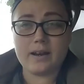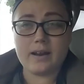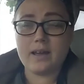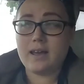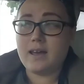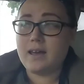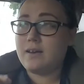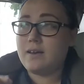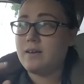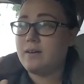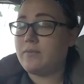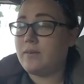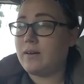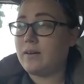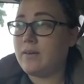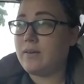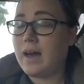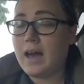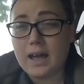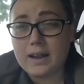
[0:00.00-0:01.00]
And if I've
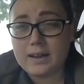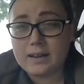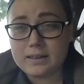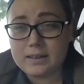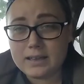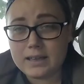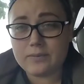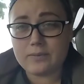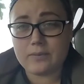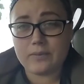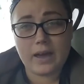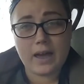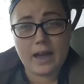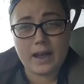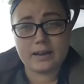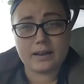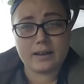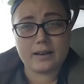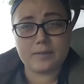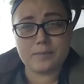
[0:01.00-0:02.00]
had to leave, I've had to
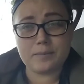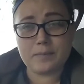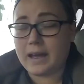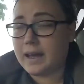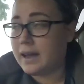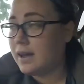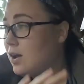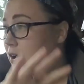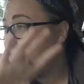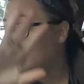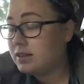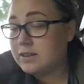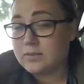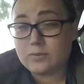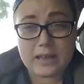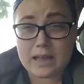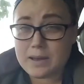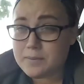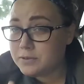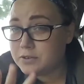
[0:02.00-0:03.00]
come back, was
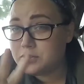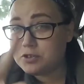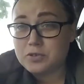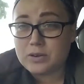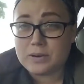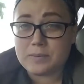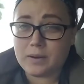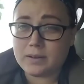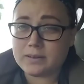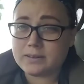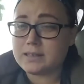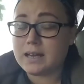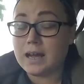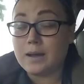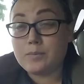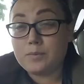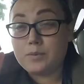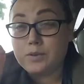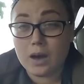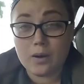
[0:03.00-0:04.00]
able to stream all the
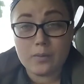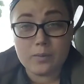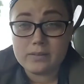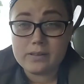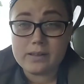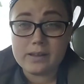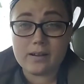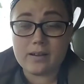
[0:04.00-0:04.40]
time, y'all were there.